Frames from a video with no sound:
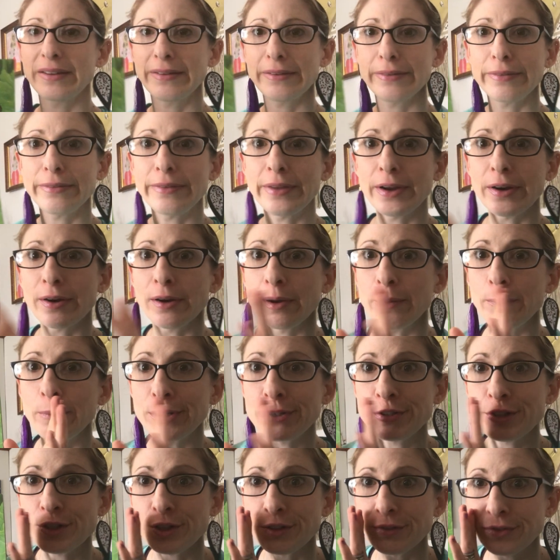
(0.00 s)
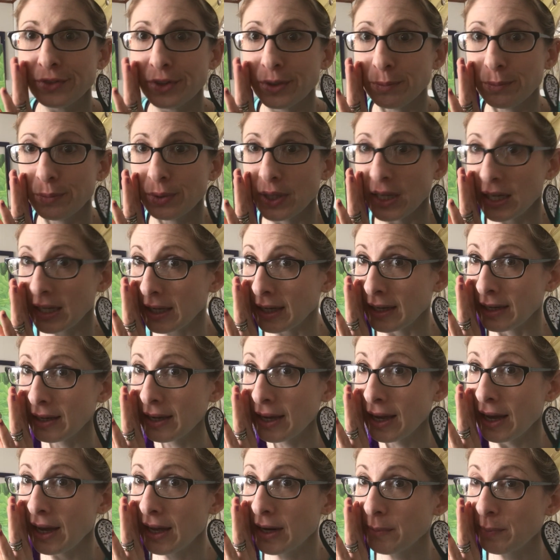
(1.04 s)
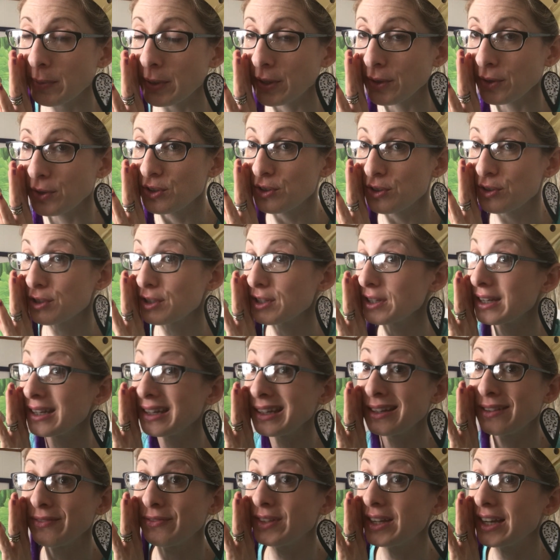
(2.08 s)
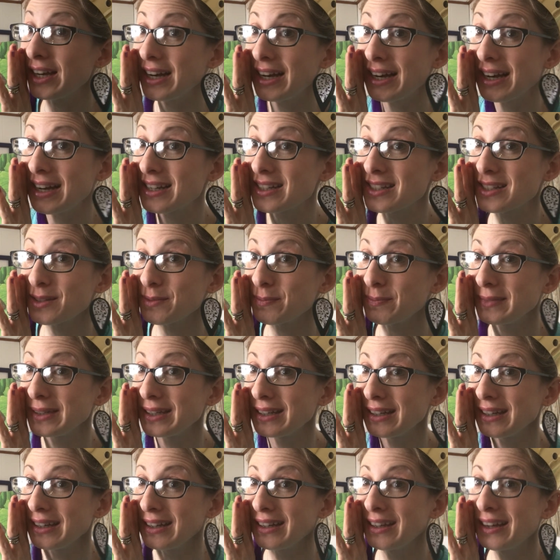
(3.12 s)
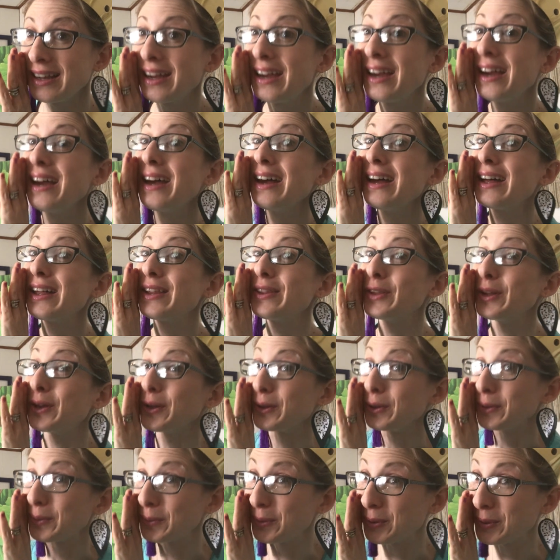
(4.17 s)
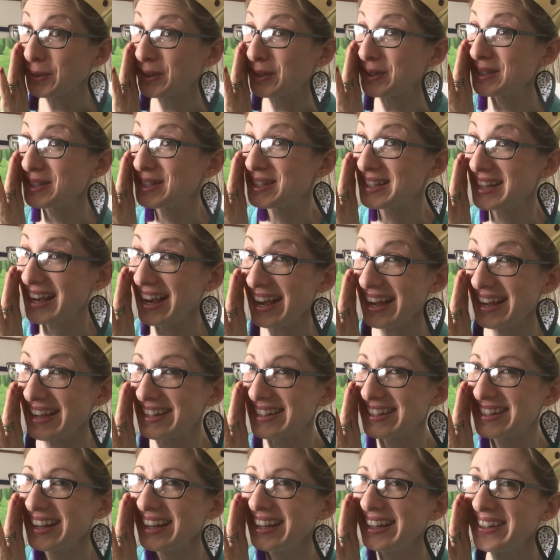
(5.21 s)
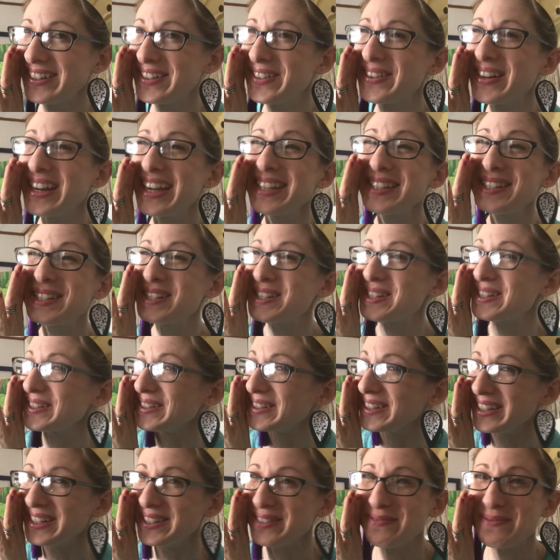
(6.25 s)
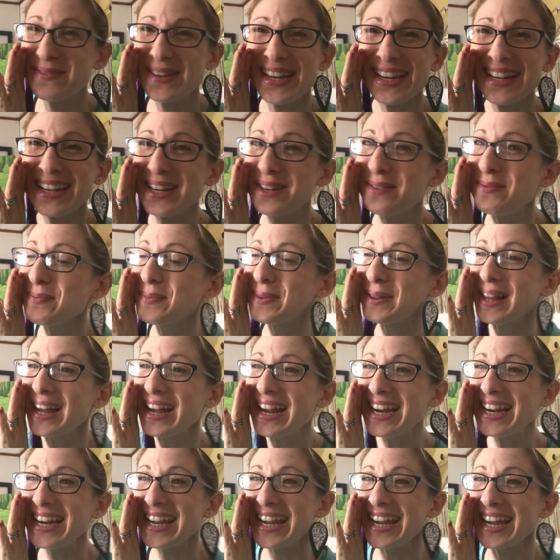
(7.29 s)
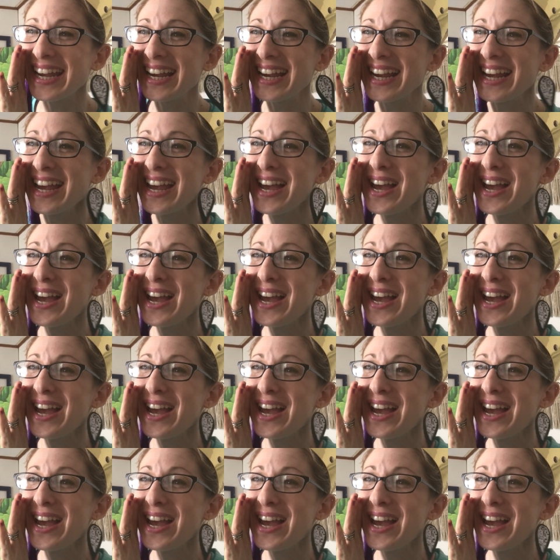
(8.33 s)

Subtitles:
They're a bunch of complaining caterpillars, and if you ask me, the Lord says we shouldn't be complaining.